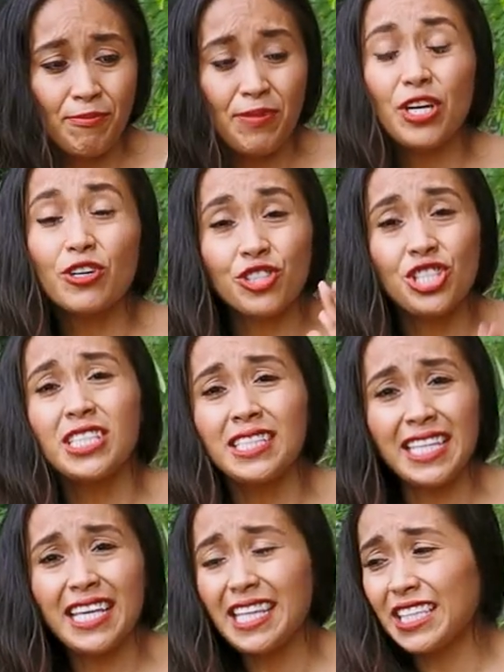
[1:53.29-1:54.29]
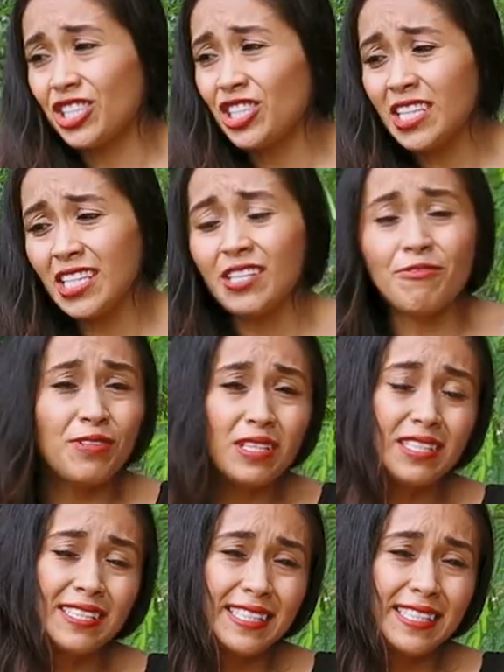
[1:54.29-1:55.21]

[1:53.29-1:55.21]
because she said that she didn't feel